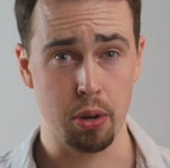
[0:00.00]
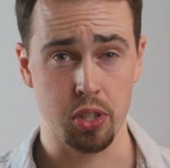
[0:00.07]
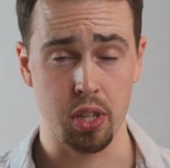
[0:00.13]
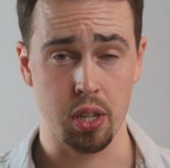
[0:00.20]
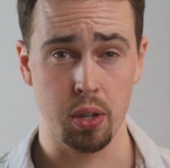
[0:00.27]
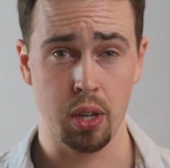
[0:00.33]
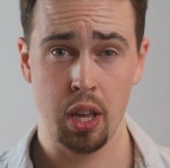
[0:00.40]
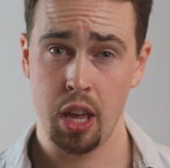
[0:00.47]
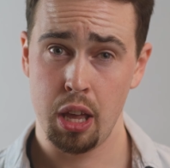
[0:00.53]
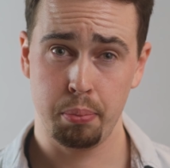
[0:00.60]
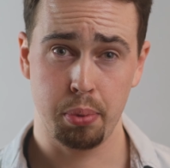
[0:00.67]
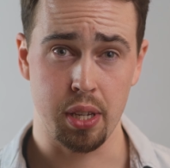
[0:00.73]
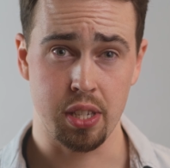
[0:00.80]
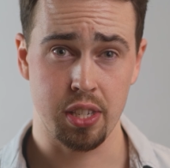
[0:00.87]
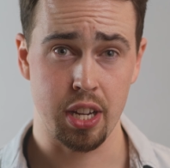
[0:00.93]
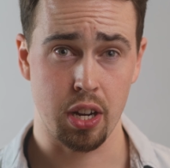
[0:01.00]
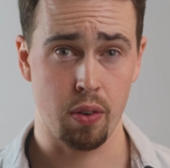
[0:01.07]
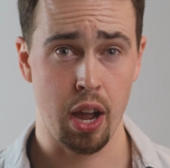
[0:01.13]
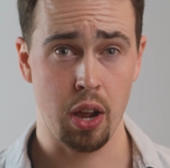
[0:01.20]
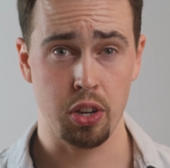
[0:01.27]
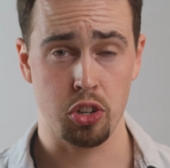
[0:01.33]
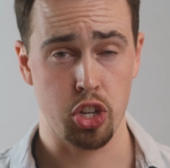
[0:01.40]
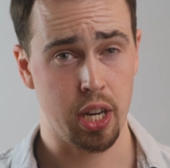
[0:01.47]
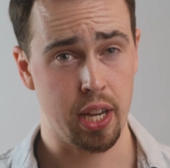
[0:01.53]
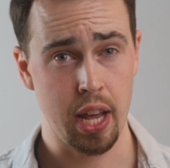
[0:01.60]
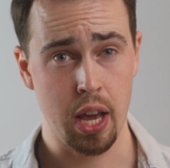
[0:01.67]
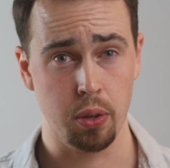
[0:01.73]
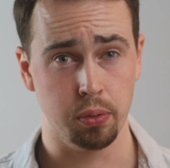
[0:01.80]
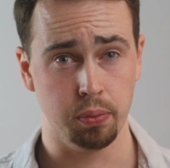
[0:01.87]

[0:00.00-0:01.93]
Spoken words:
So please stick around and check it out.